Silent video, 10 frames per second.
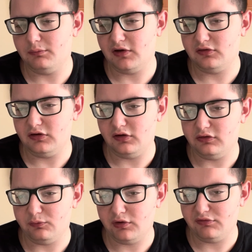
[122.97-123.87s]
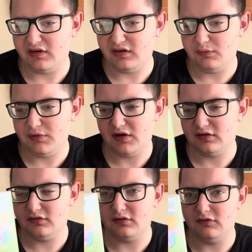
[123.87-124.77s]
Bears series in one
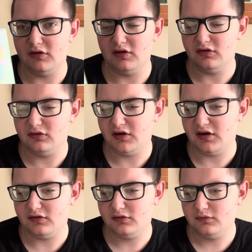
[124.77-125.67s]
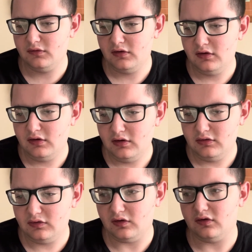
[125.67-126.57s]
value-packed DVD set.
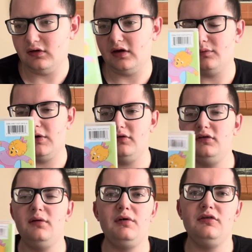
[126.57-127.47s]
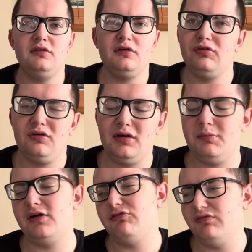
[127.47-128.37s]
So yeah, the Berenstain Bears was never really
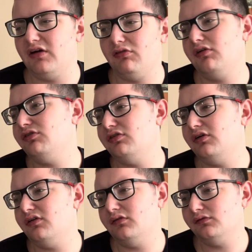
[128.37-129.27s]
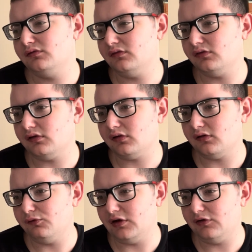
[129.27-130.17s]
my favorite show
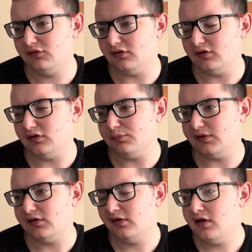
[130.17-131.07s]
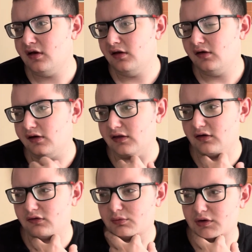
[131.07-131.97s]
when I was younger, but I thought it
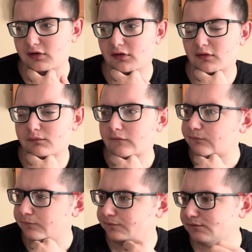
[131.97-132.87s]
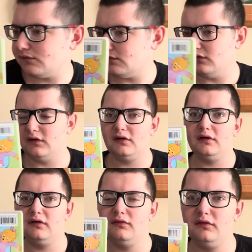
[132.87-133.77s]
was pretty good.
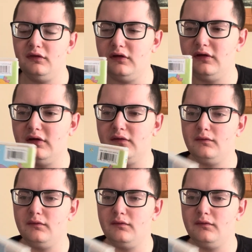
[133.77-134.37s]
So yeah.